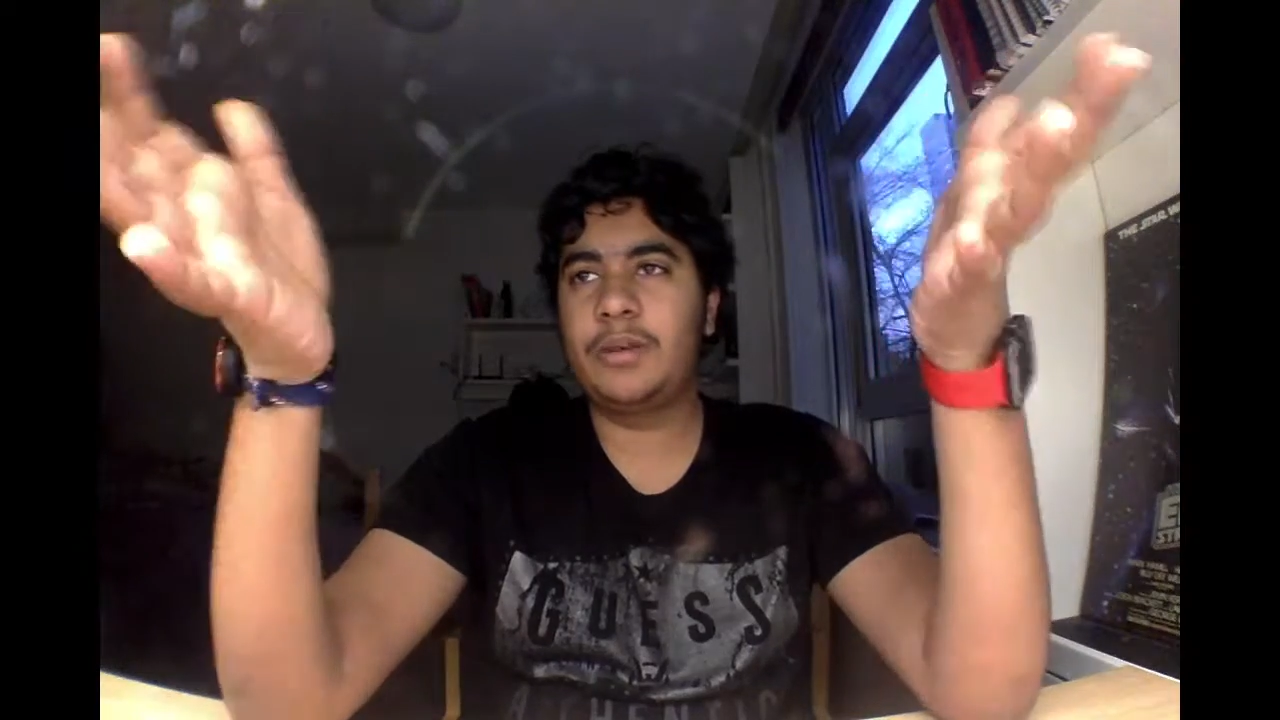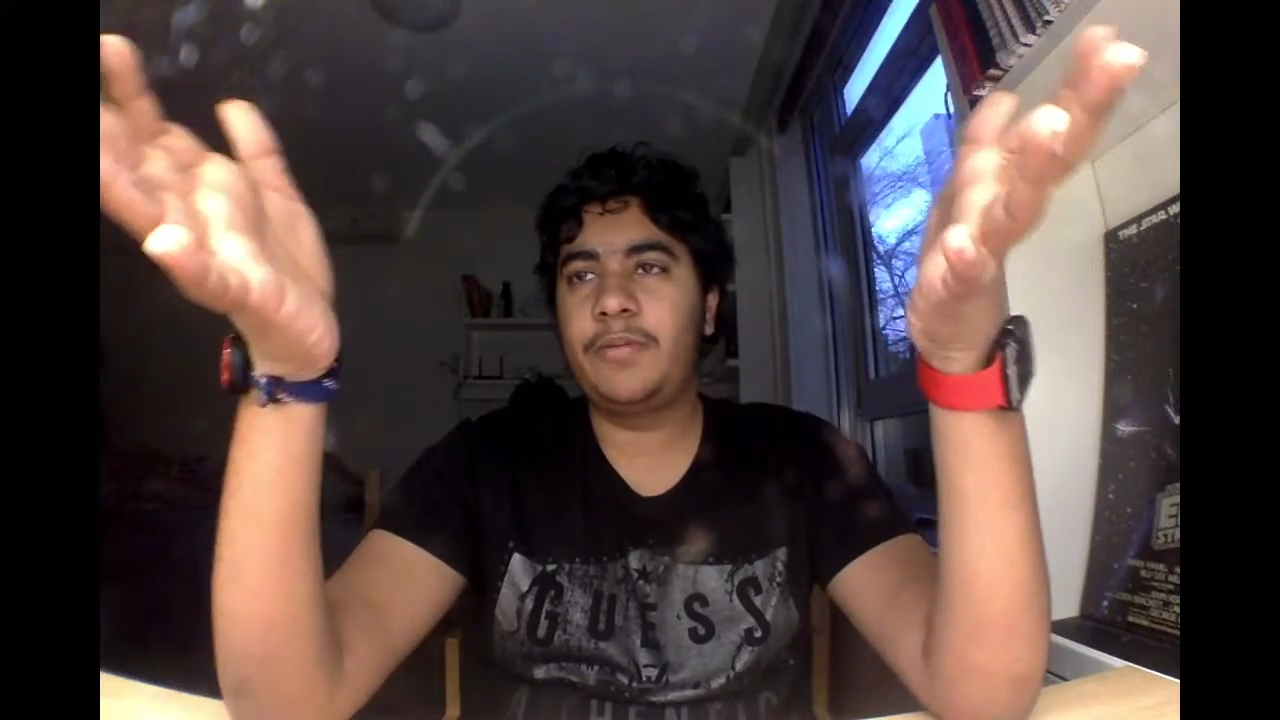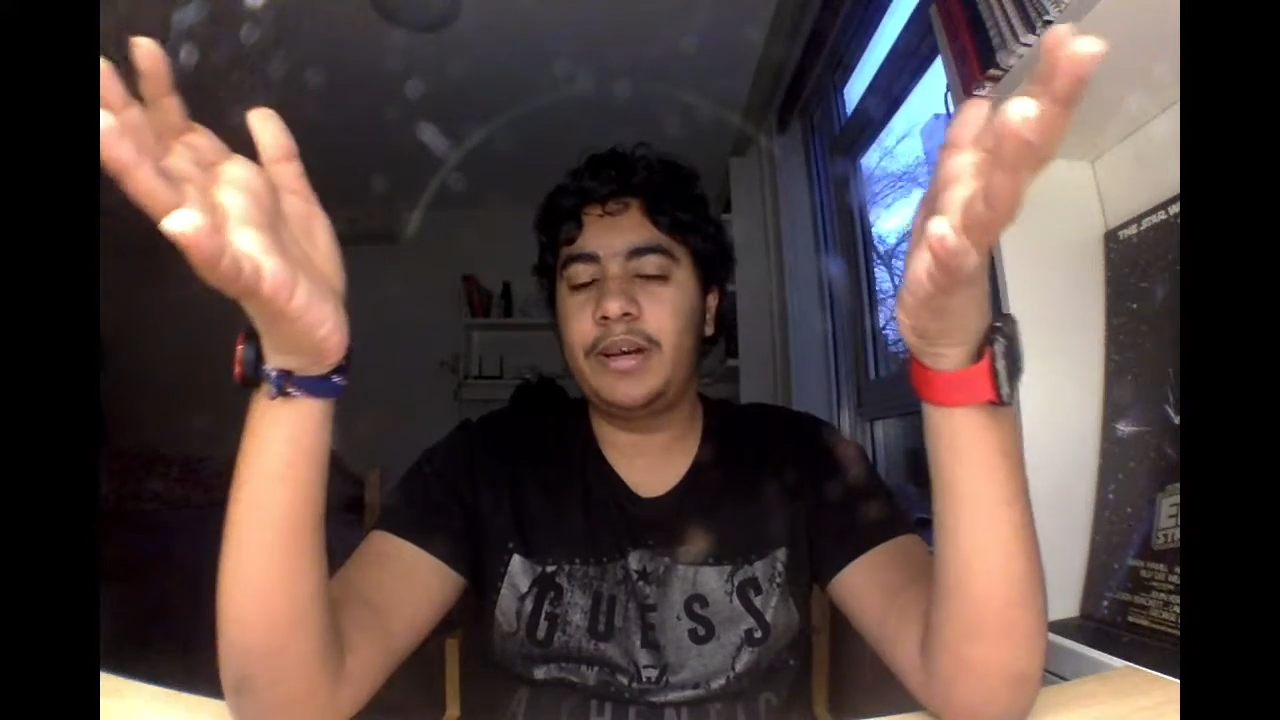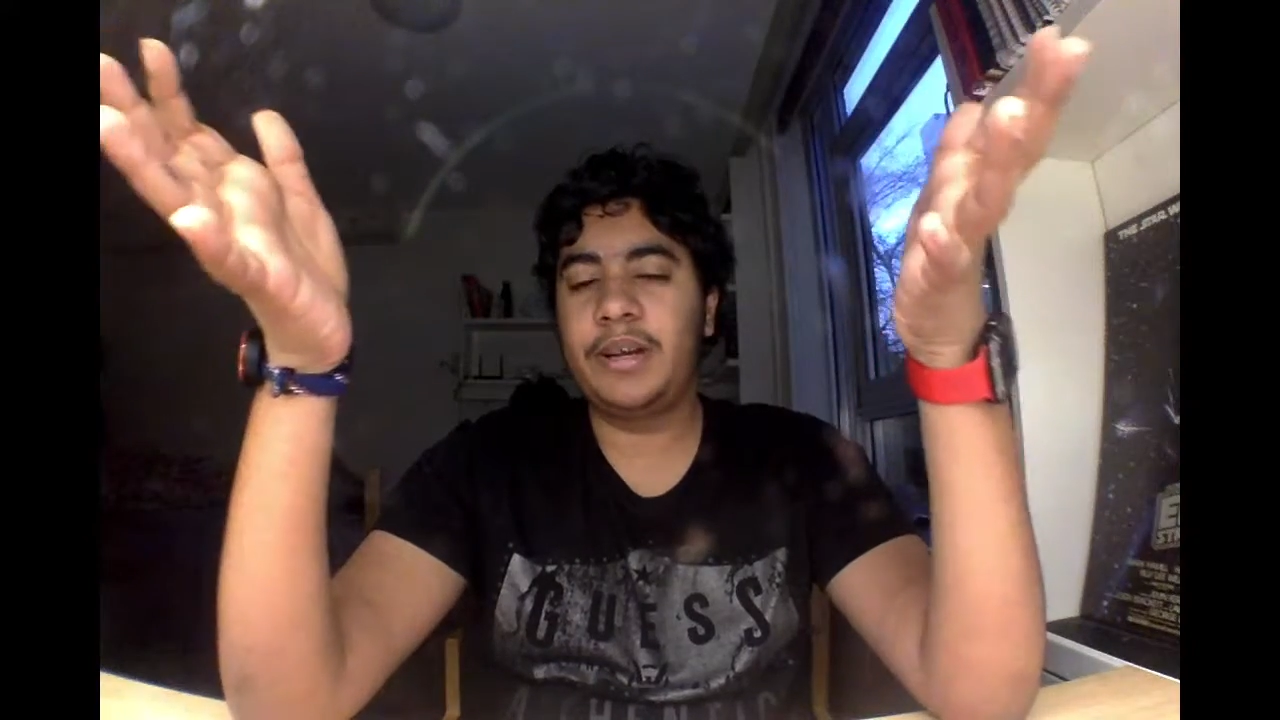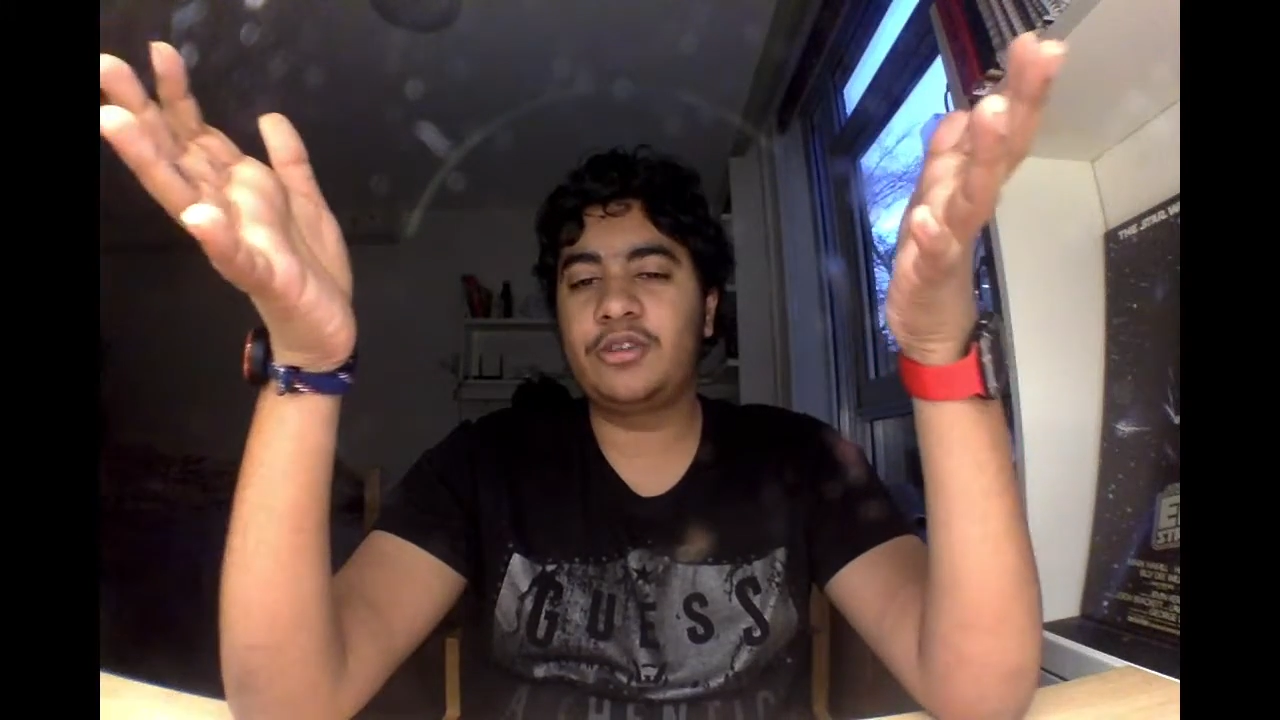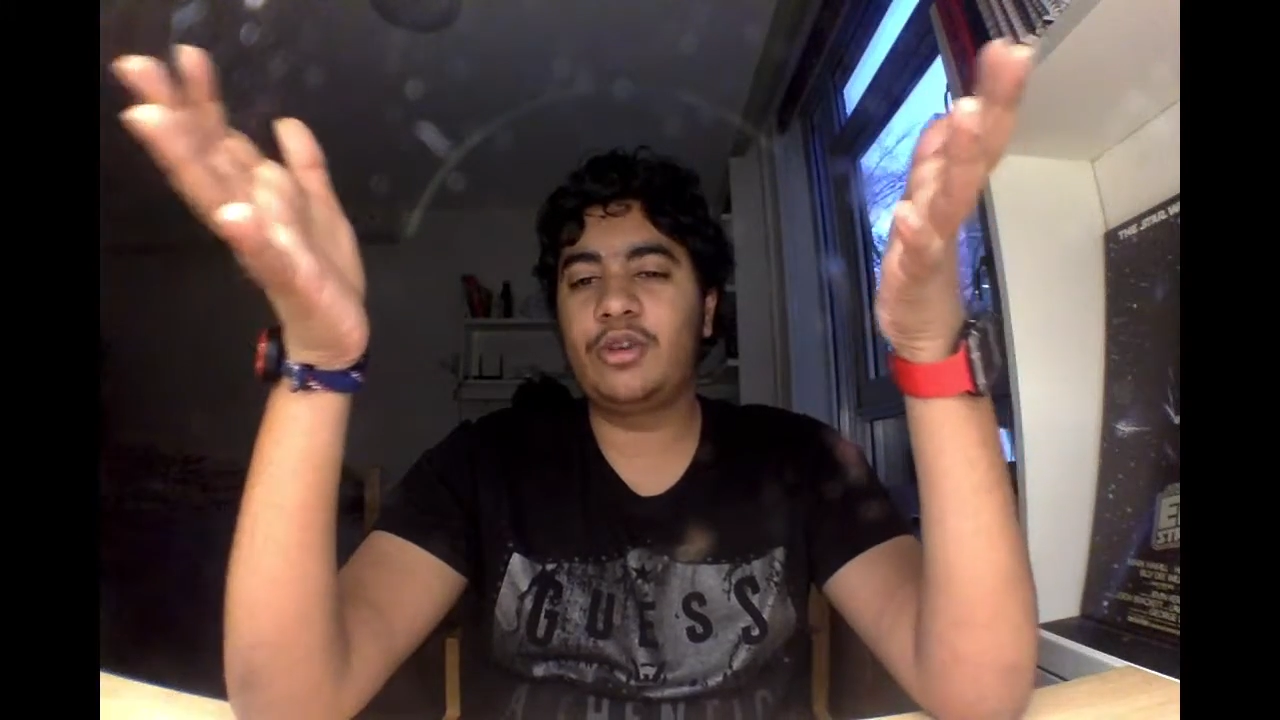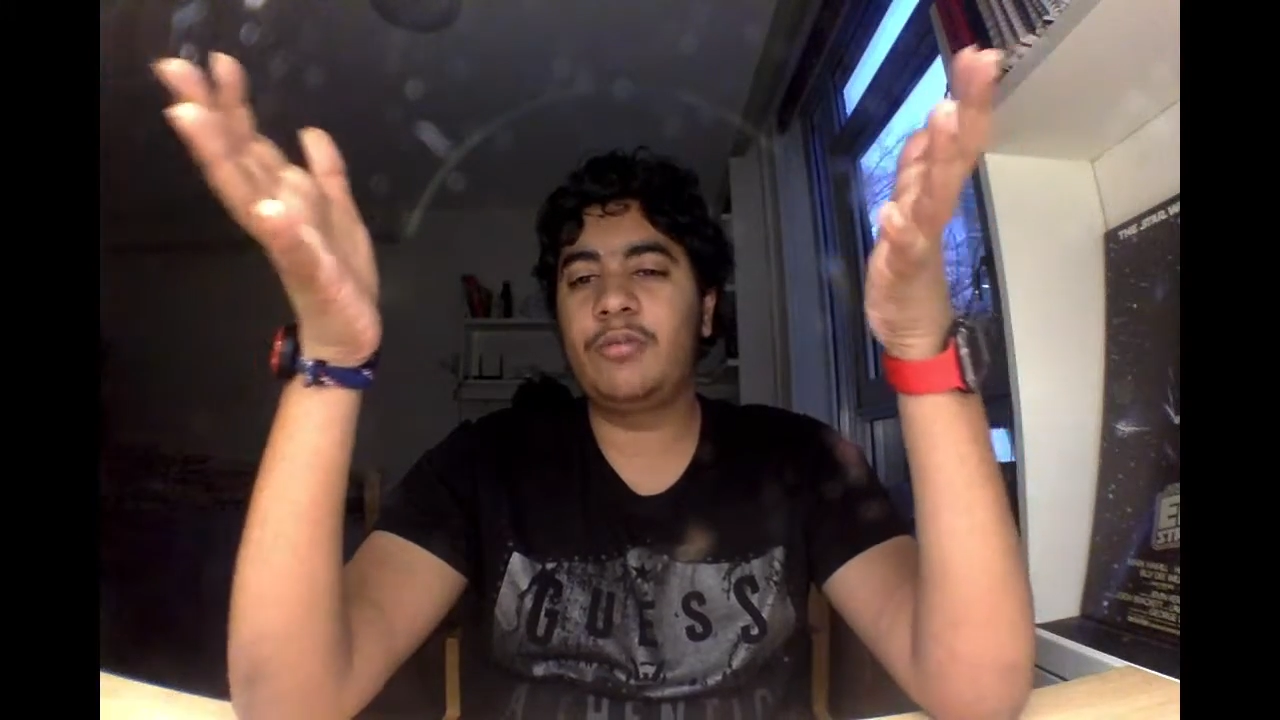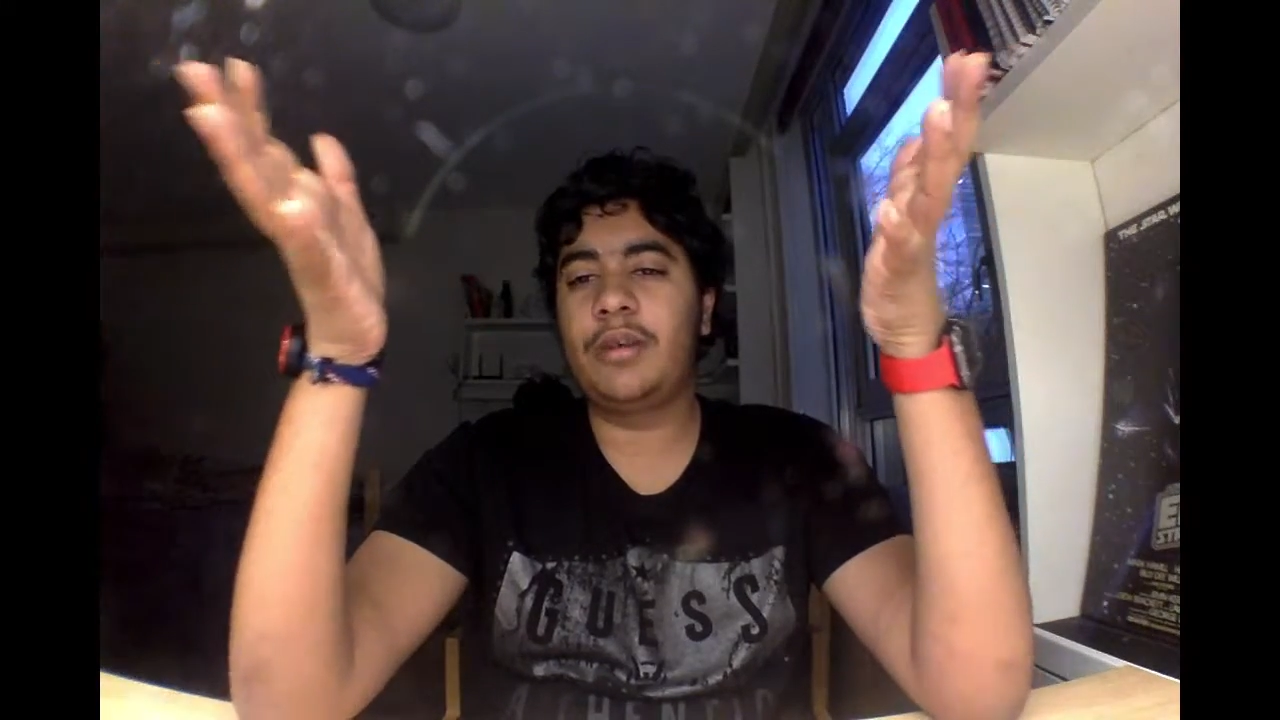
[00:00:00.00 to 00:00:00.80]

my finals are over,